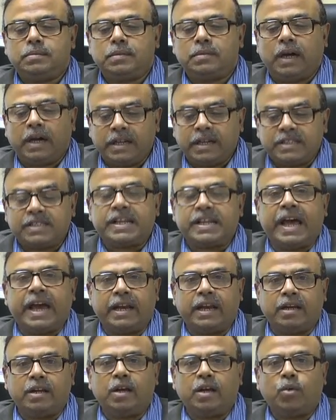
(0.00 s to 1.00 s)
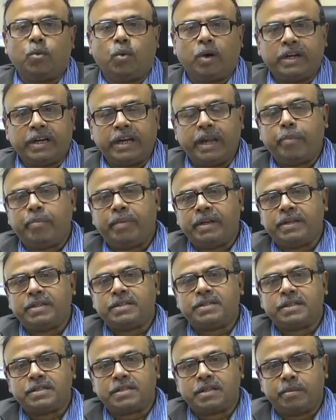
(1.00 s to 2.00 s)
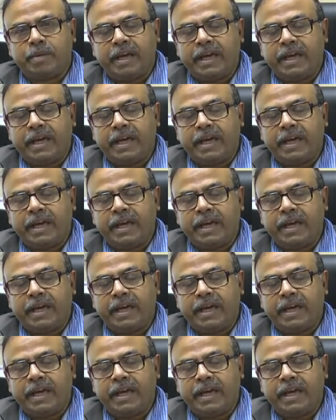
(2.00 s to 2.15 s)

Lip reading: understand what an embedded system